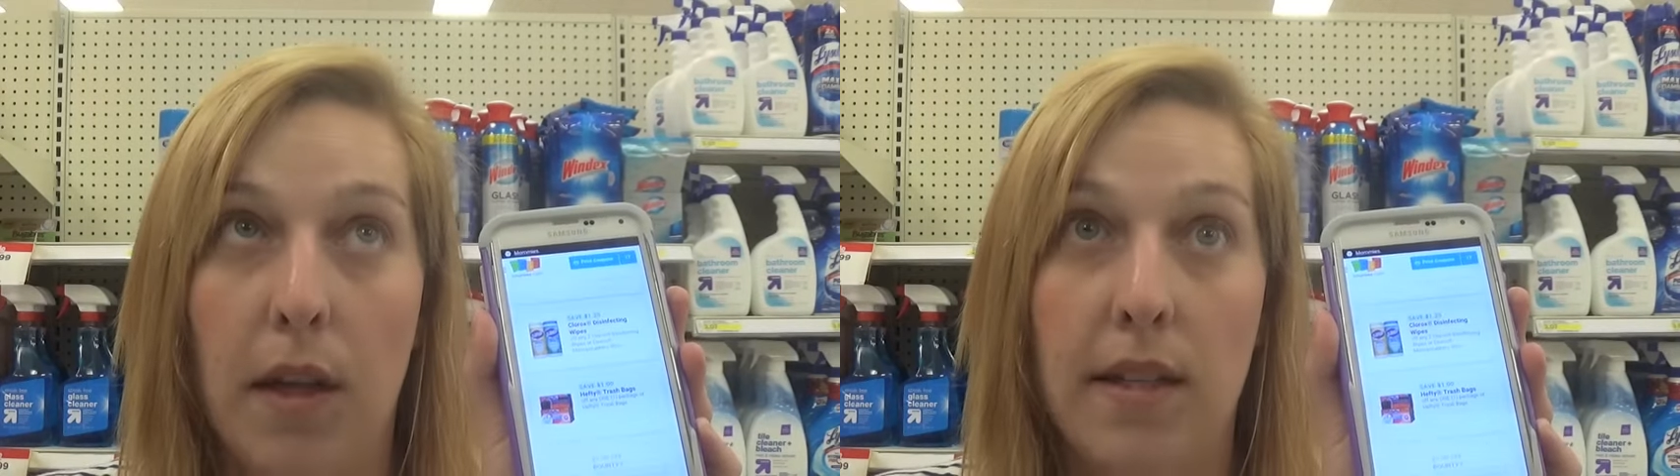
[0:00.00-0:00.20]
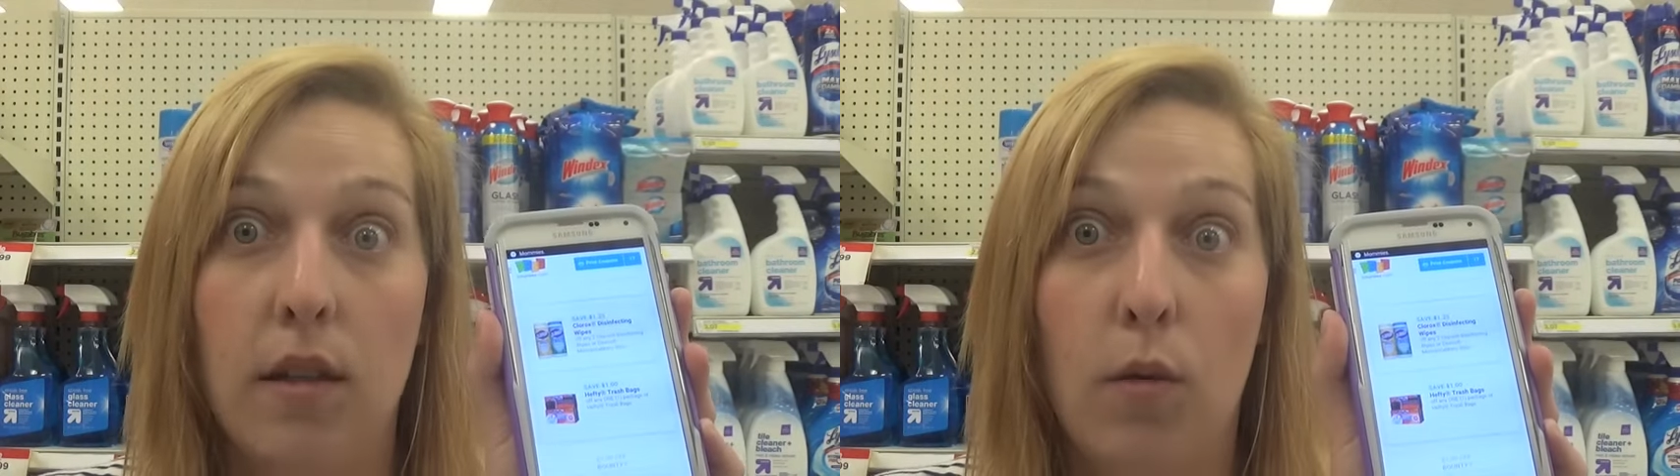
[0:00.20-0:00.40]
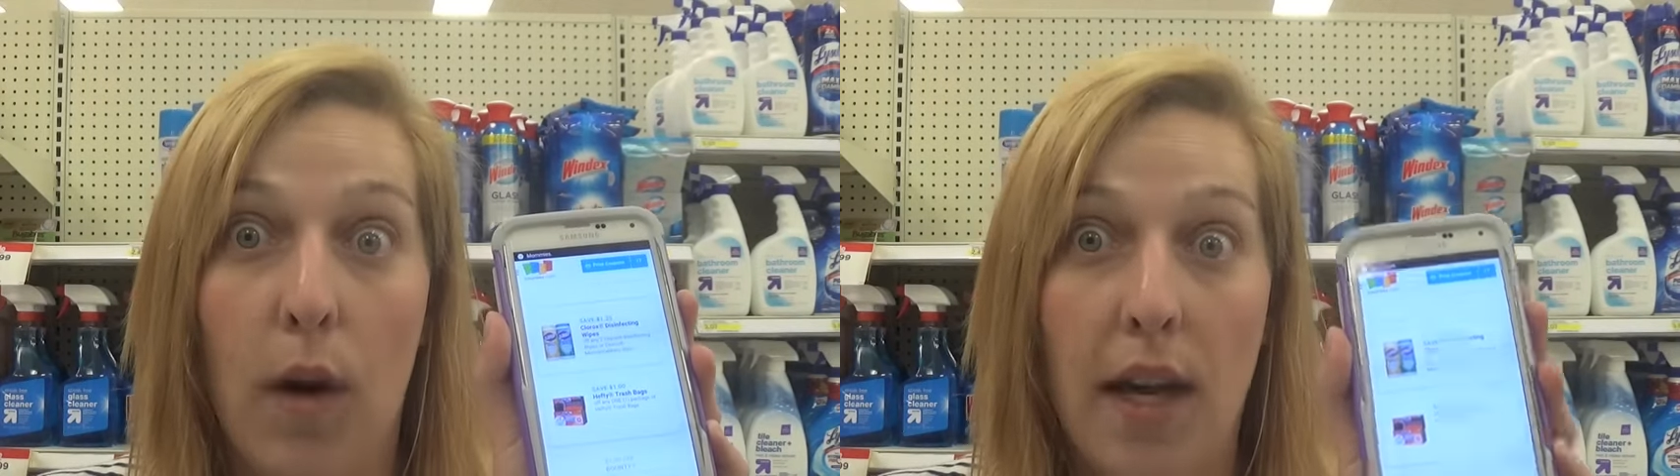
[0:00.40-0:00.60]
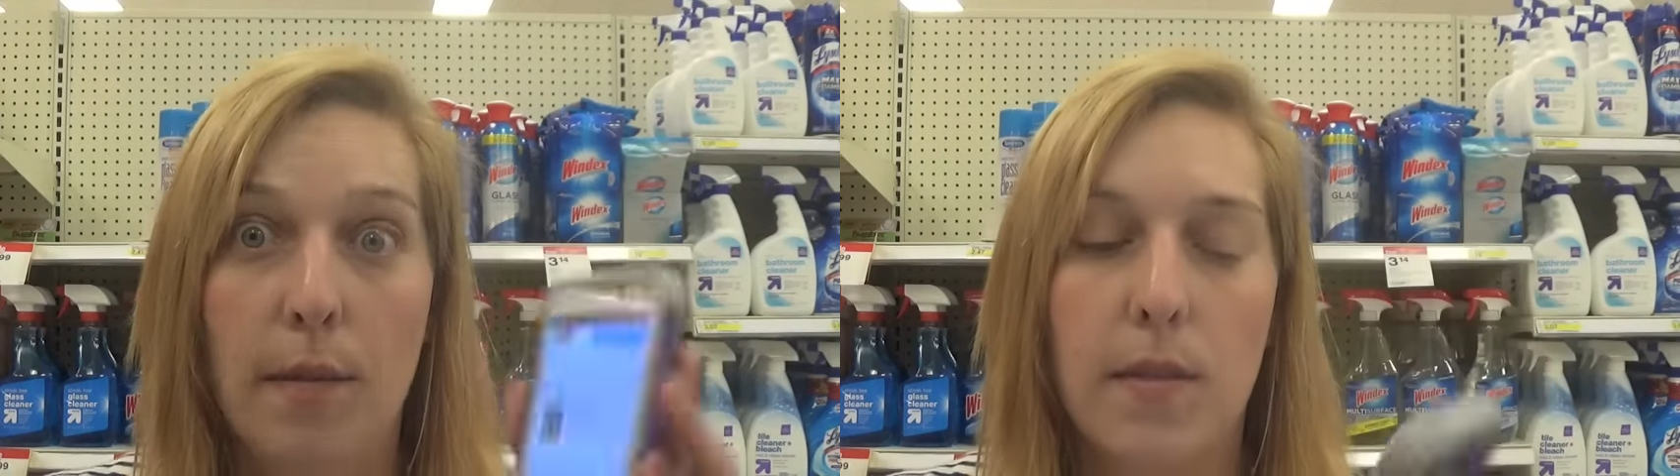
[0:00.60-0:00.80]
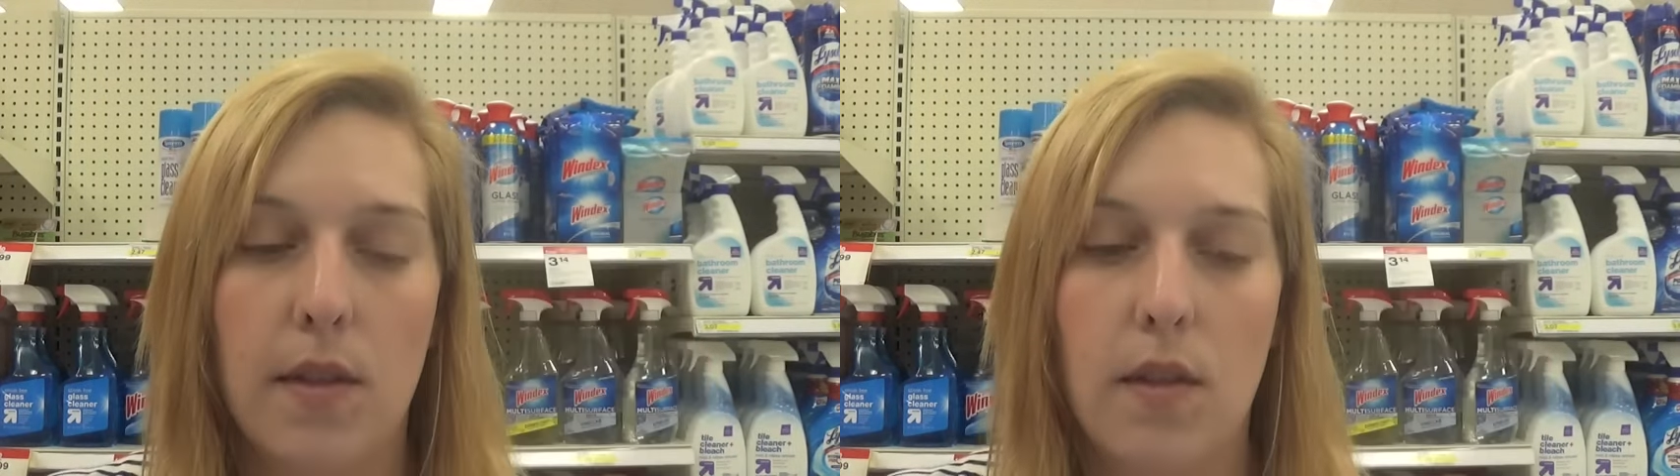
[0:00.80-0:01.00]
Lysol
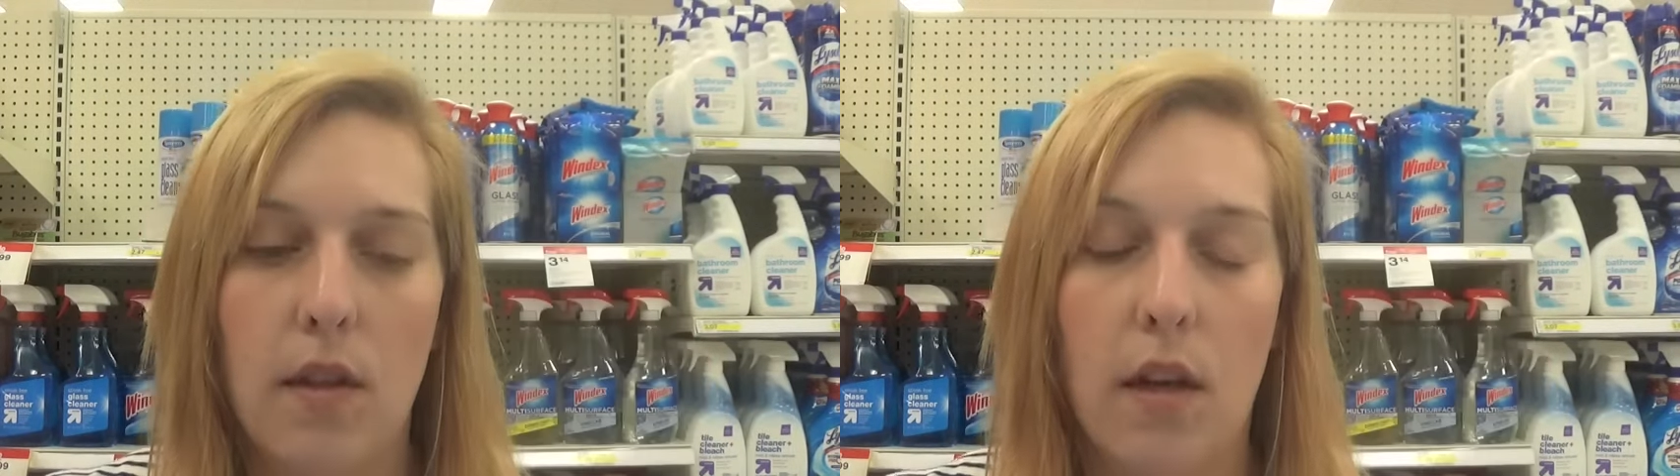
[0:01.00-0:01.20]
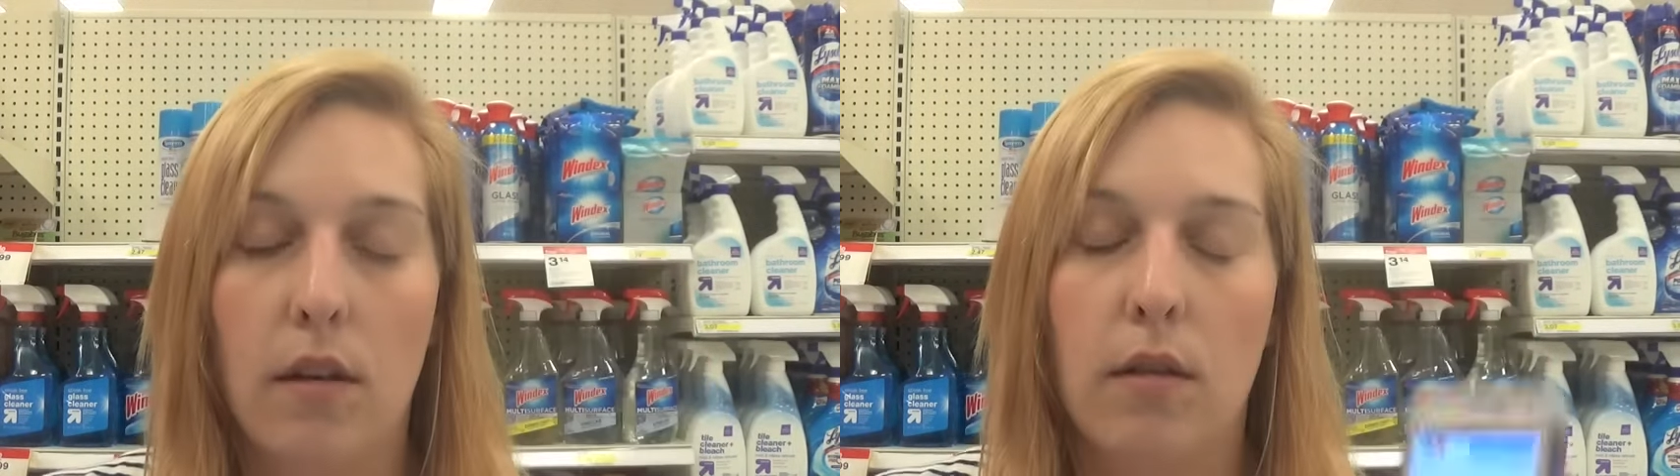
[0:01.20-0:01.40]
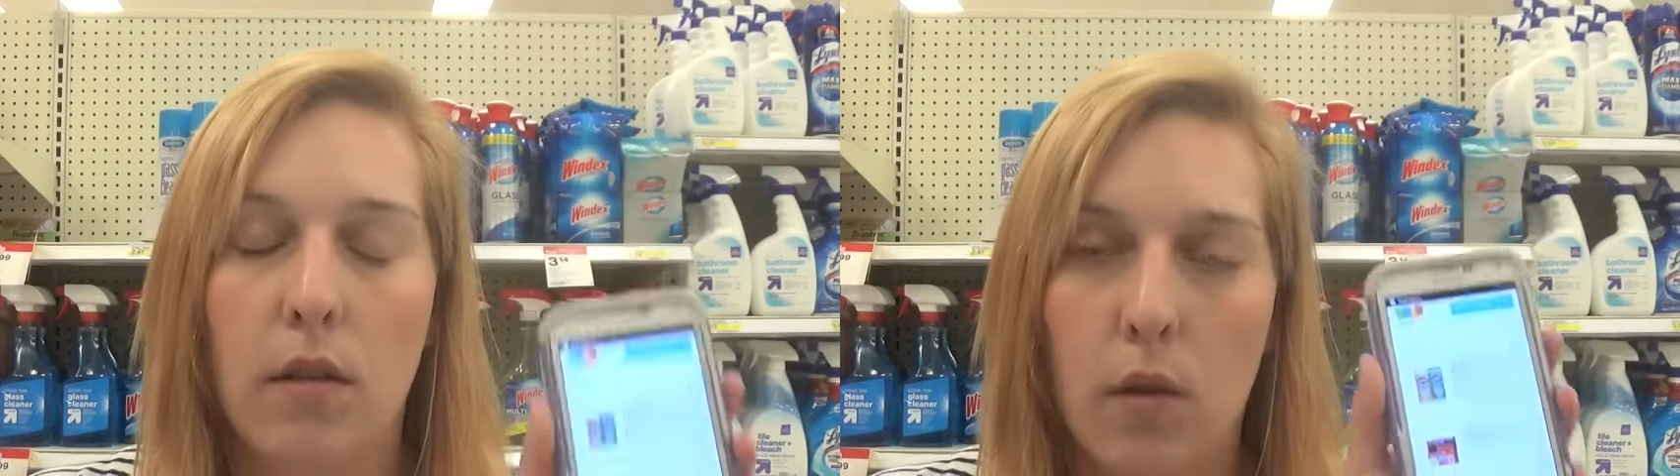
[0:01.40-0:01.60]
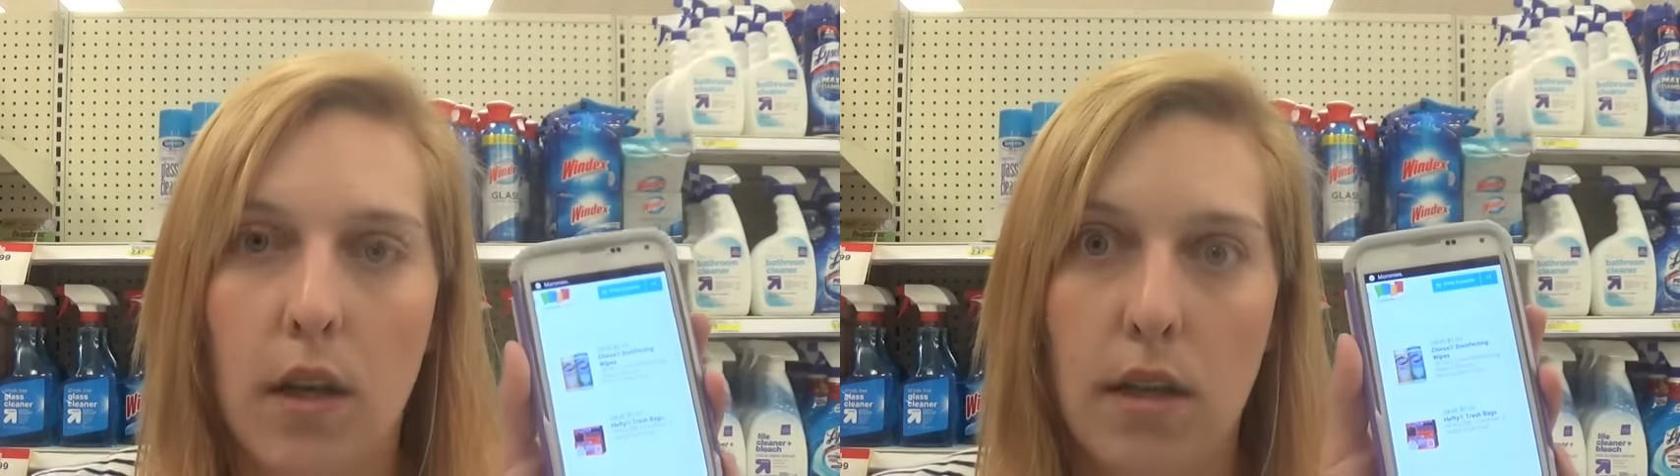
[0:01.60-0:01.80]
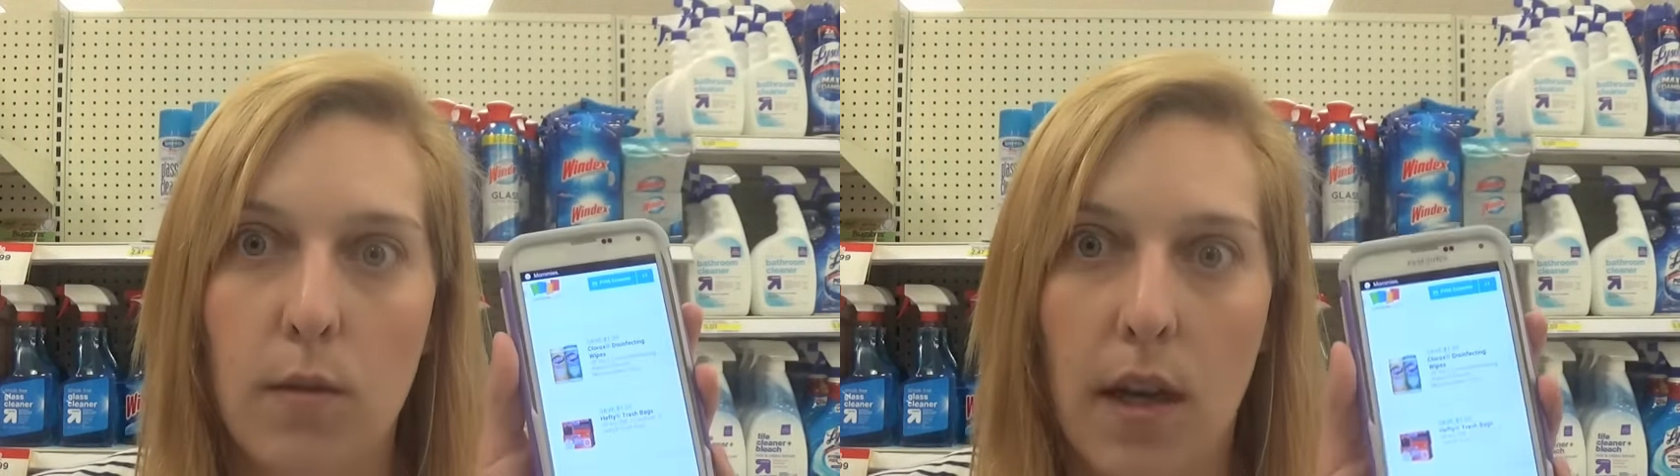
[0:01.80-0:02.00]
wipes or
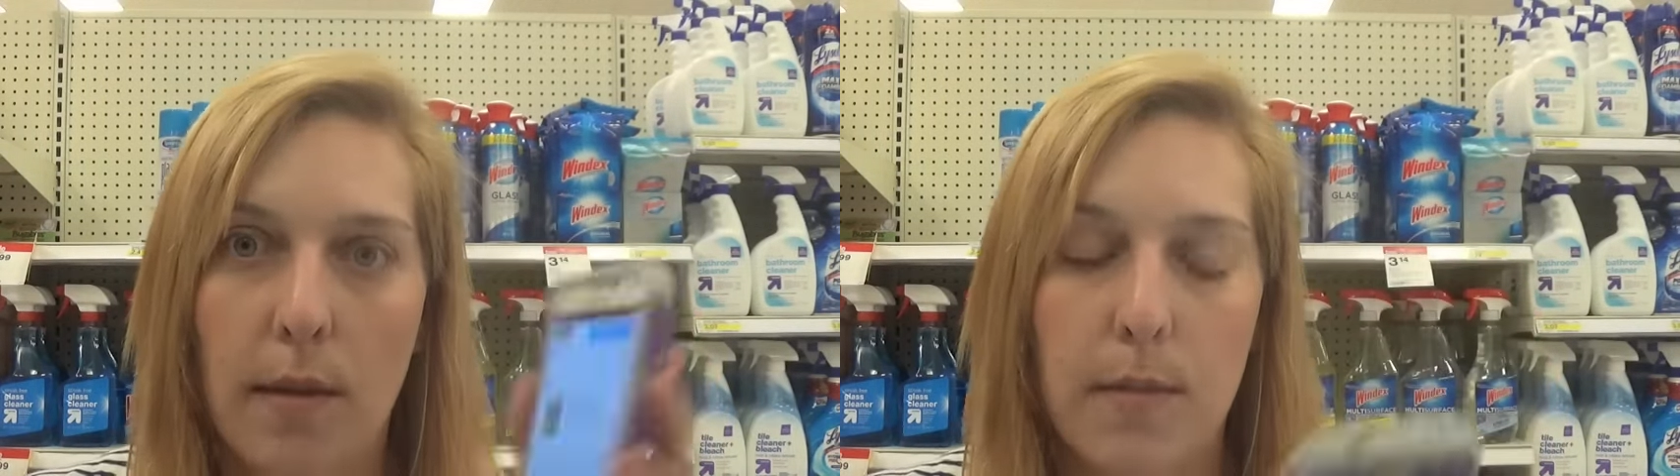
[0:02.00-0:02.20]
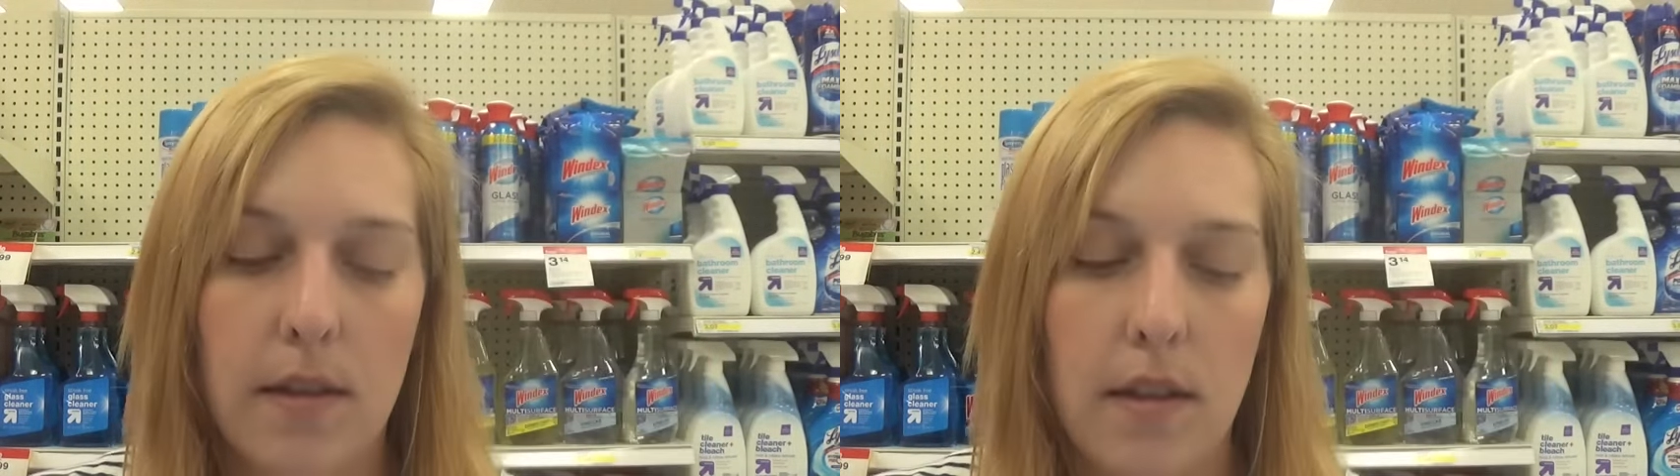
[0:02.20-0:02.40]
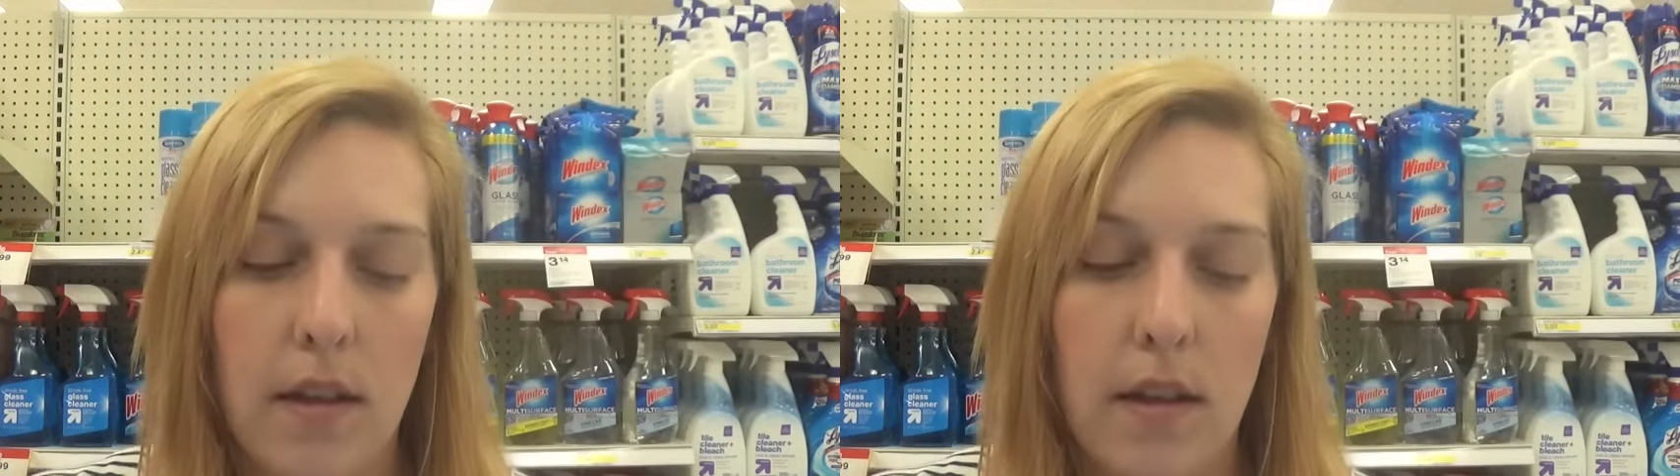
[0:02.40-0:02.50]
Clorox wipes.